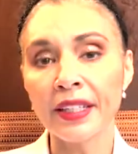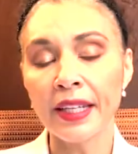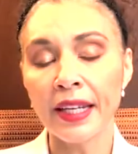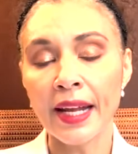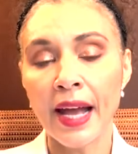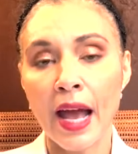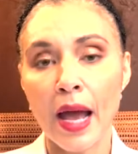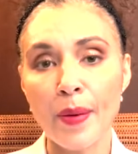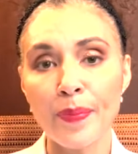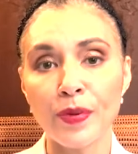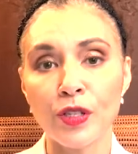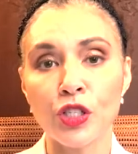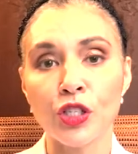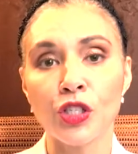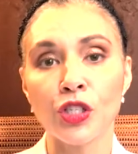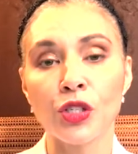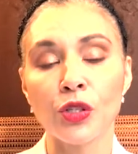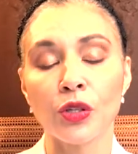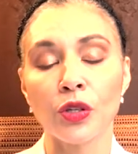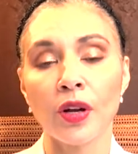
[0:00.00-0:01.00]
that happens
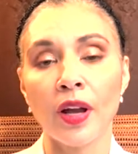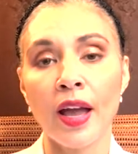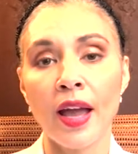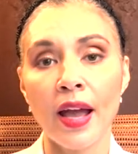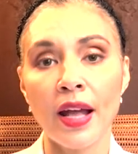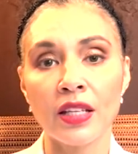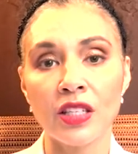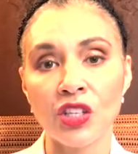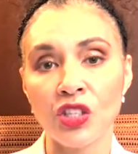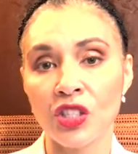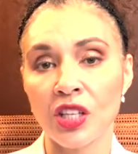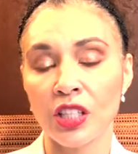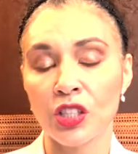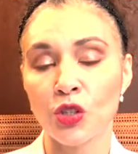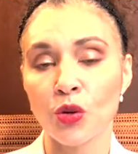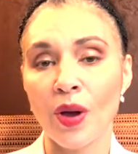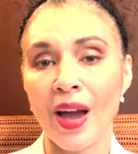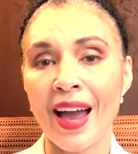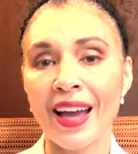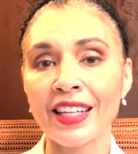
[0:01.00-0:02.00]
to your hands is that
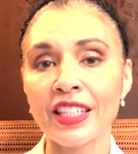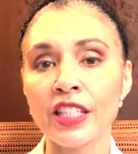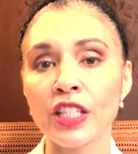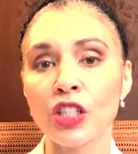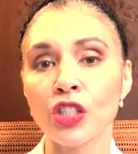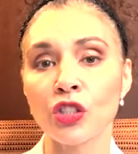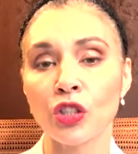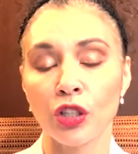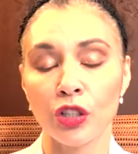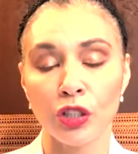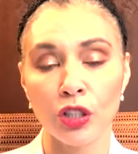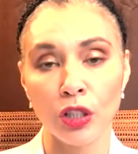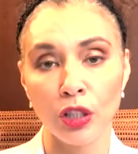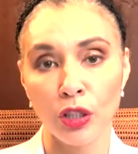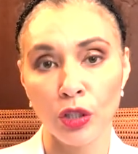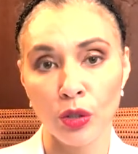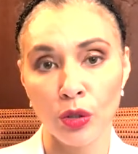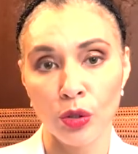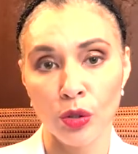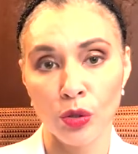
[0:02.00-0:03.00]
you actually start to
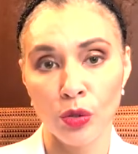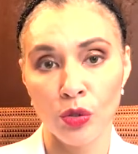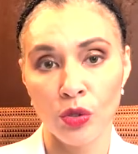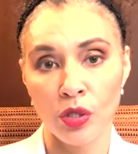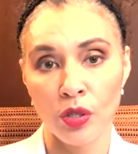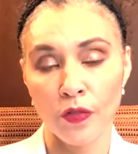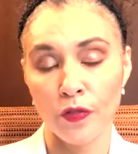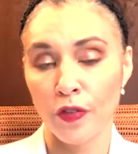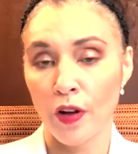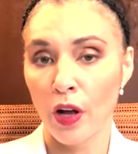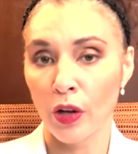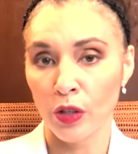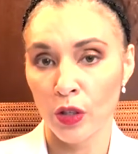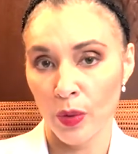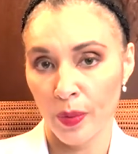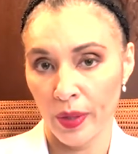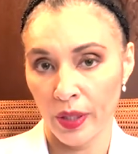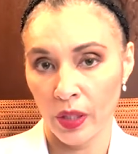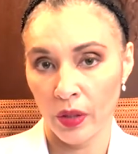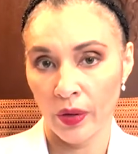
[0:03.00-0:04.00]
lose
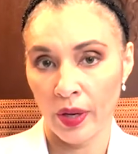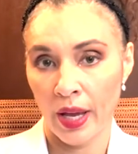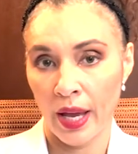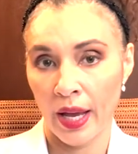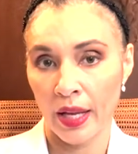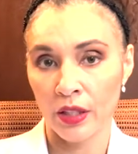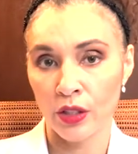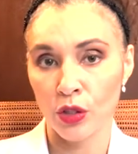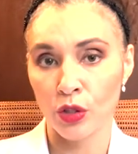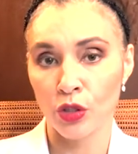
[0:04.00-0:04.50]
volume in your hand. You